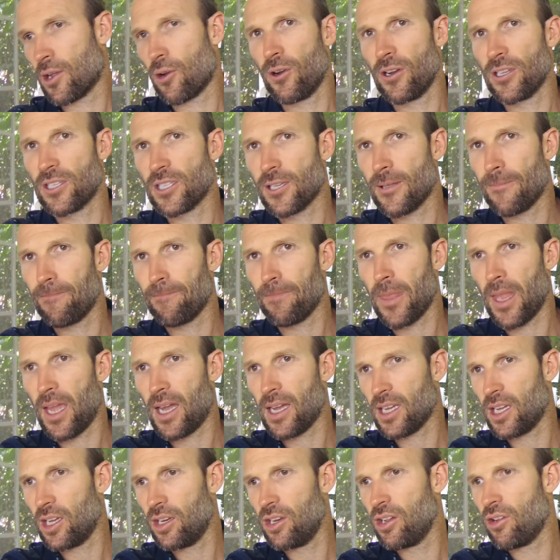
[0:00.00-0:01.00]
Chris,
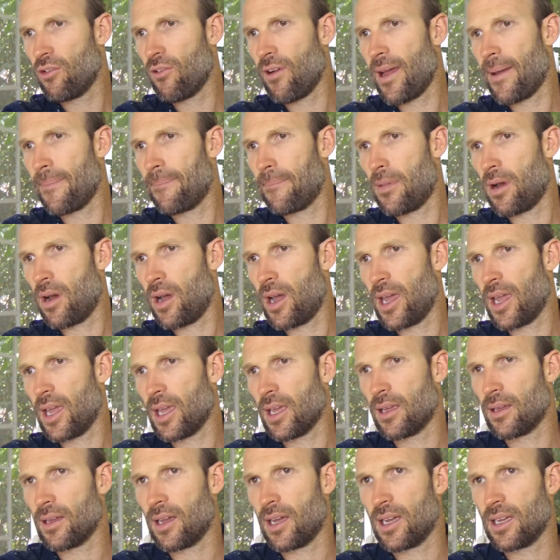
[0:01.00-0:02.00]
uh, can you grab my
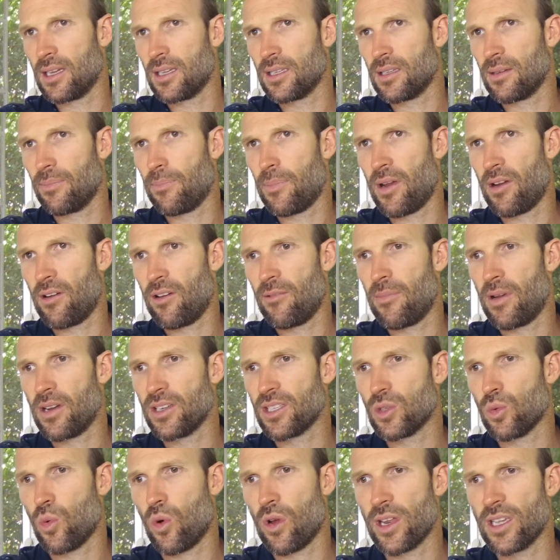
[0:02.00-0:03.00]
uh, pair of my
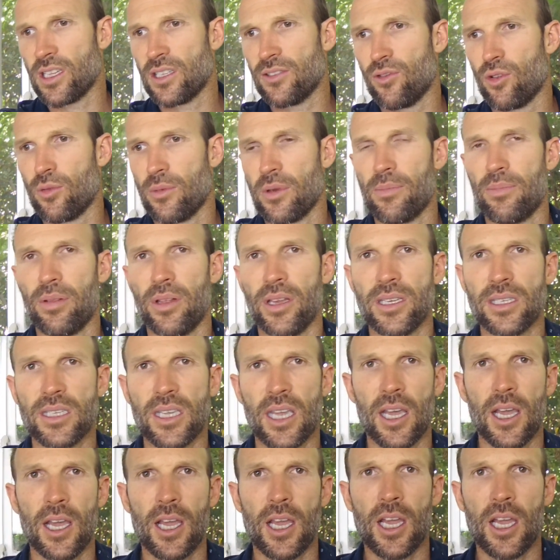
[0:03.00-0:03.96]
Swannies for me, please?